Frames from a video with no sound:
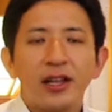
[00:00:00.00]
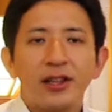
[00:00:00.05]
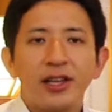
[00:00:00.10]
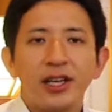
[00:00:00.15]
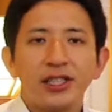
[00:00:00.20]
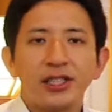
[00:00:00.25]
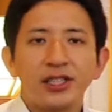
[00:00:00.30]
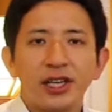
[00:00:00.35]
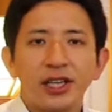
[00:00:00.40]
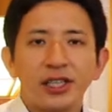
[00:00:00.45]

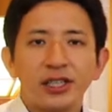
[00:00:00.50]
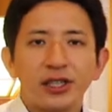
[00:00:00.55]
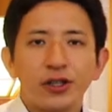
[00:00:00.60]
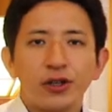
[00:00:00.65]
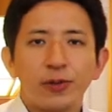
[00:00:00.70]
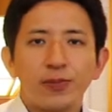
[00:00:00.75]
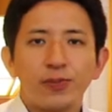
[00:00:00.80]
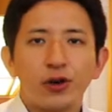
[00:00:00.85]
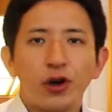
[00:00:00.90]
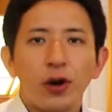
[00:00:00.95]
This is
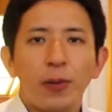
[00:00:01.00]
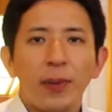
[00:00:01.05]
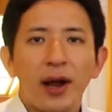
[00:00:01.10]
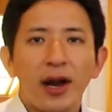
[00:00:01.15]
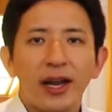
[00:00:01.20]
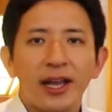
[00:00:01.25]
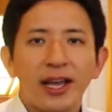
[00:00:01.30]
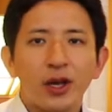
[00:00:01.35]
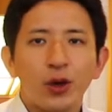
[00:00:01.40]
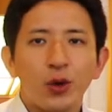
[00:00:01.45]
to
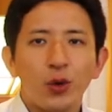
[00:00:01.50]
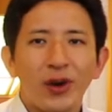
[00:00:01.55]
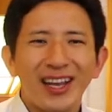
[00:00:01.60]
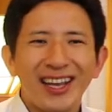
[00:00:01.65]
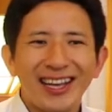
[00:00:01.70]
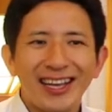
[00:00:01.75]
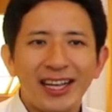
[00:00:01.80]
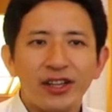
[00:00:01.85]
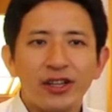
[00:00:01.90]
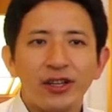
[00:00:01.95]
properly
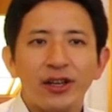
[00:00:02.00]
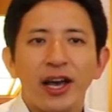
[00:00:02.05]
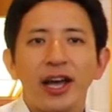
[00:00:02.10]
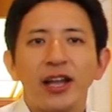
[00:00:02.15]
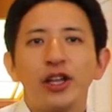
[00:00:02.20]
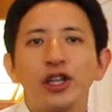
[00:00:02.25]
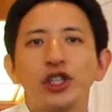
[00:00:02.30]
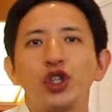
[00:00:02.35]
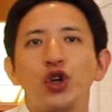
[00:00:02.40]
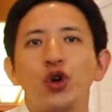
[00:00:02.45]
greet
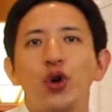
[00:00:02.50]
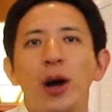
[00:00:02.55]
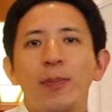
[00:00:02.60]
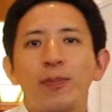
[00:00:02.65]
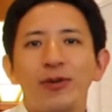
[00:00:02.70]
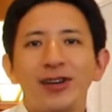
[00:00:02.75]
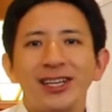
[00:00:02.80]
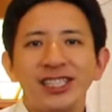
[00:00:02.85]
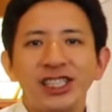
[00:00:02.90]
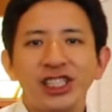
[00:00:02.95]
and show
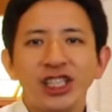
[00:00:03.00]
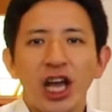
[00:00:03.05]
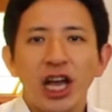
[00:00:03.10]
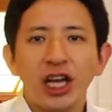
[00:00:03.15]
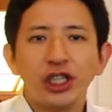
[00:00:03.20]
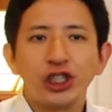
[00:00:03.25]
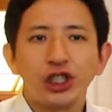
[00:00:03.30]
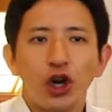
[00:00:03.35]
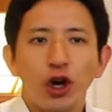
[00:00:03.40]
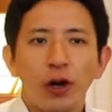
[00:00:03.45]

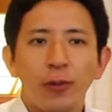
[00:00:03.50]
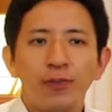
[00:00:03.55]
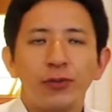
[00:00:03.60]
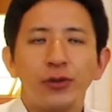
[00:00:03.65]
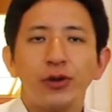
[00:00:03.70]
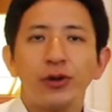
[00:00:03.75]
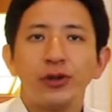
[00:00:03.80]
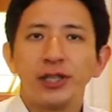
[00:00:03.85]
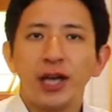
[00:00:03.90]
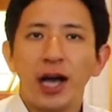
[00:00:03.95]
appreciation
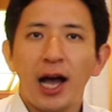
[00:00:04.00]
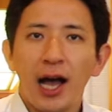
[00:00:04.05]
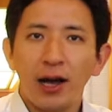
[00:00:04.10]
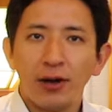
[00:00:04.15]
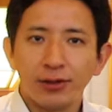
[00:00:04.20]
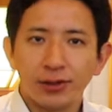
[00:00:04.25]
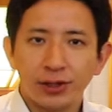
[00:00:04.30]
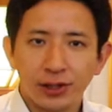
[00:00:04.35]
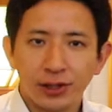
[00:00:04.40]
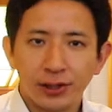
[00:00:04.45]
to the
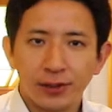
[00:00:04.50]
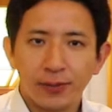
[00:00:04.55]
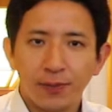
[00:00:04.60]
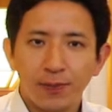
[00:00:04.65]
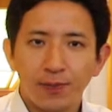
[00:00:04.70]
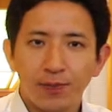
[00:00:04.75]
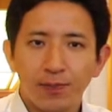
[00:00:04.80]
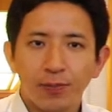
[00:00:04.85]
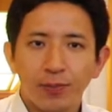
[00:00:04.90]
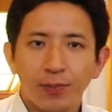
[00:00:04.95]
house.
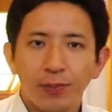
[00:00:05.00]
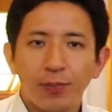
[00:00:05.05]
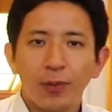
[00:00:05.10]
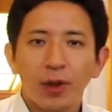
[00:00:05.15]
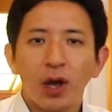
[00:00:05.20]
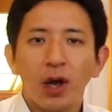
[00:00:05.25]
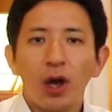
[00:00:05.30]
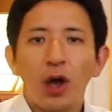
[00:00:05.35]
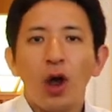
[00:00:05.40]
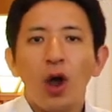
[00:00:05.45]

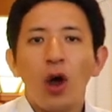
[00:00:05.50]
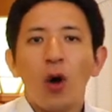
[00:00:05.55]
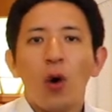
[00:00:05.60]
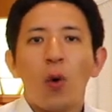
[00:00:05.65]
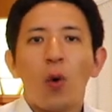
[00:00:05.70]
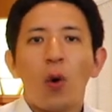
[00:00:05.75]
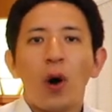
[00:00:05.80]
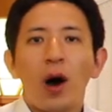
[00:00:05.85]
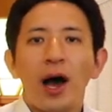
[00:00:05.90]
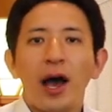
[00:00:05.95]

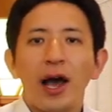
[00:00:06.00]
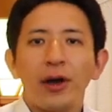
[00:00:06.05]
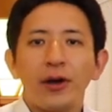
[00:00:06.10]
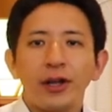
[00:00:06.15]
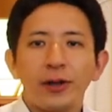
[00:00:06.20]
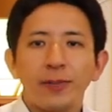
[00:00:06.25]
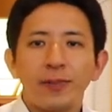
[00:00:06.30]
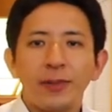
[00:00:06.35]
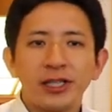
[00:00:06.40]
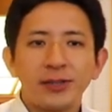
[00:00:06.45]
While
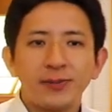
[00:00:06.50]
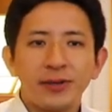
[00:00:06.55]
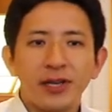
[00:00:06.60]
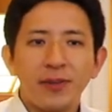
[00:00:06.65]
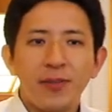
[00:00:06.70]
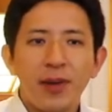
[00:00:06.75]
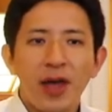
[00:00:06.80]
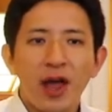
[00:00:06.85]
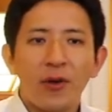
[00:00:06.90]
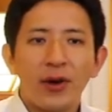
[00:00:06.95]
it must be
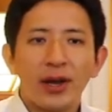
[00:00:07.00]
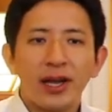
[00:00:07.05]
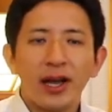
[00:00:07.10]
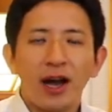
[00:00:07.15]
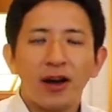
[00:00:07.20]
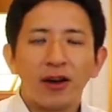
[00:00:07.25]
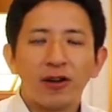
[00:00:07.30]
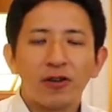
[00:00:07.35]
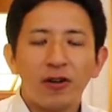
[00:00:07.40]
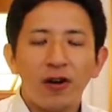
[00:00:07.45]
very
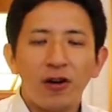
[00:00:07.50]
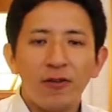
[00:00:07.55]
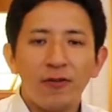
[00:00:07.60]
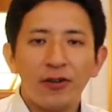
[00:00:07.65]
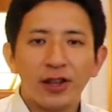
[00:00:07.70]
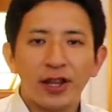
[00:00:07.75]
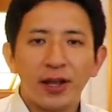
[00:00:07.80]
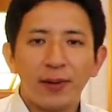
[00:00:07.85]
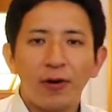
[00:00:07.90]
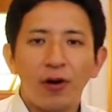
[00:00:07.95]

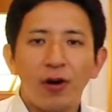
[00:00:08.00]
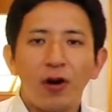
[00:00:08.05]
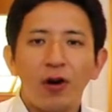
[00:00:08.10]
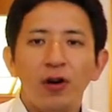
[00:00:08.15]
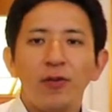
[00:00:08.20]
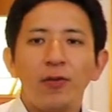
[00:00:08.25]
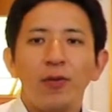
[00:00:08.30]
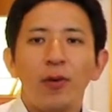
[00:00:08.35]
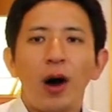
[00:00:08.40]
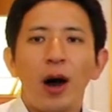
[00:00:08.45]

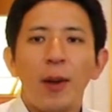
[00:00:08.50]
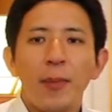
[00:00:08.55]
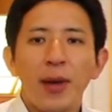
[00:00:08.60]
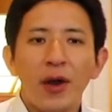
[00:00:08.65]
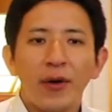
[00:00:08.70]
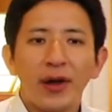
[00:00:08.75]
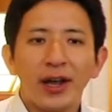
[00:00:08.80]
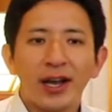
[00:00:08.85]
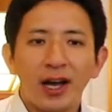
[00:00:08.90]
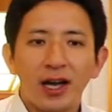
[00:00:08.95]
uncomfortable for
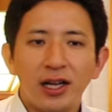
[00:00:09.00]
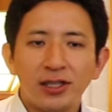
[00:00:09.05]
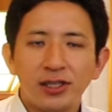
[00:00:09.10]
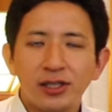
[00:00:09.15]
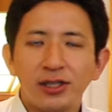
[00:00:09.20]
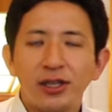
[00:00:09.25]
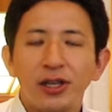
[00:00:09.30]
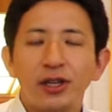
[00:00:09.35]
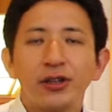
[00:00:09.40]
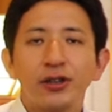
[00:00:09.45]

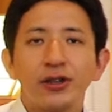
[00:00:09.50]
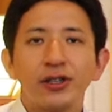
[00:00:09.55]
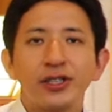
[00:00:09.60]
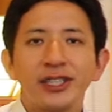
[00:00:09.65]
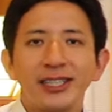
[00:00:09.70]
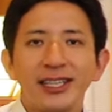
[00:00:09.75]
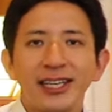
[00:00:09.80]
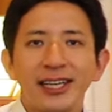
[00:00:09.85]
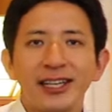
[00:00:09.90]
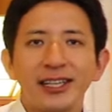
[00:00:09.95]
Americans to
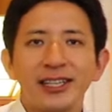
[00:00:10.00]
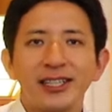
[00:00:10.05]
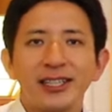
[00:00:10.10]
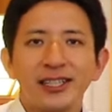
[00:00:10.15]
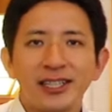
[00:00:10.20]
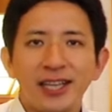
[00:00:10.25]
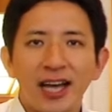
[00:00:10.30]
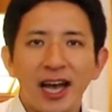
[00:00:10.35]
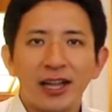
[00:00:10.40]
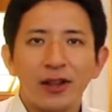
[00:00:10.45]
sit
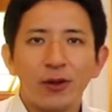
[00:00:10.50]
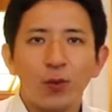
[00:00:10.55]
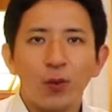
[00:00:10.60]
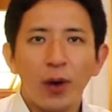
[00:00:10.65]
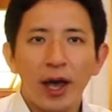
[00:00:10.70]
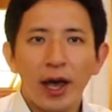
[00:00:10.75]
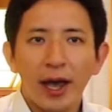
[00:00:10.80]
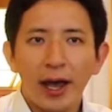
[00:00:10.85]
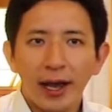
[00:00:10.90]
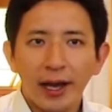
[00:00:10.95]
that
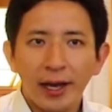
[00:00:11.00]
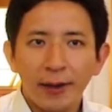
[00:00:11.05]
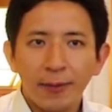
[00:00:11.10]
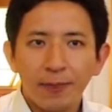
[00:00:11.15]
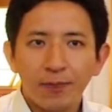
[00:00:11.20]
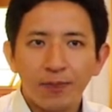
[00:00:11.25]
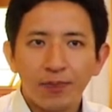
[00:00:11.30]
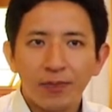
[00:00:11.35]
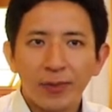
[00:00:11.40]
way,